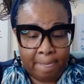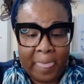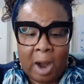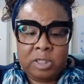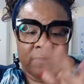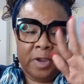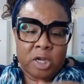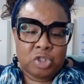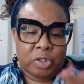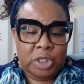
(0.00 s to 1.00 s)
I was very
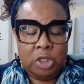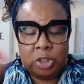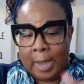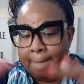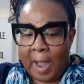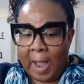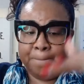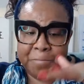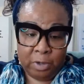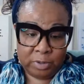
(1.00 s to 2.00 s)
strategic
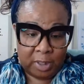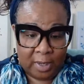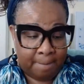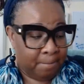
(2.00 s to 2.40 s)
about building it.